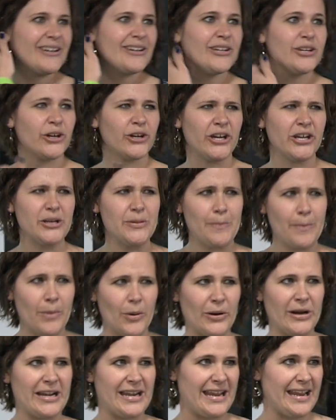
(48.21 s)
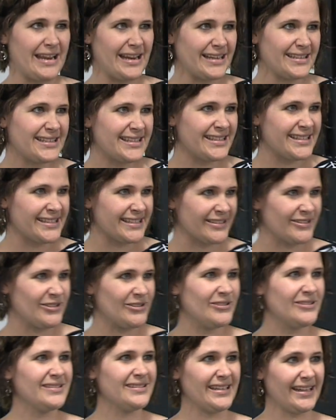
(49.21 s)
Good morning. It
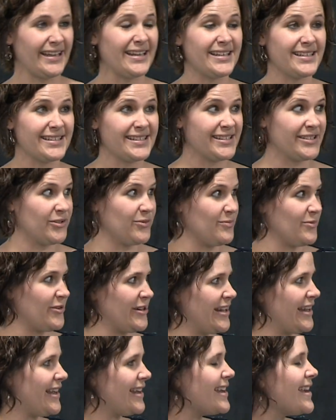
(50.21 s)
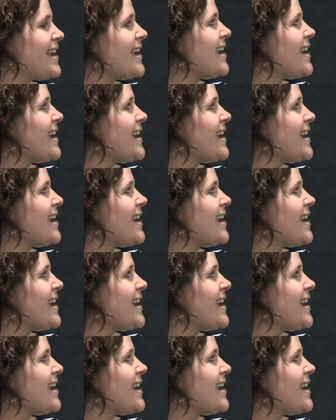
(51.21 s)
is still morning.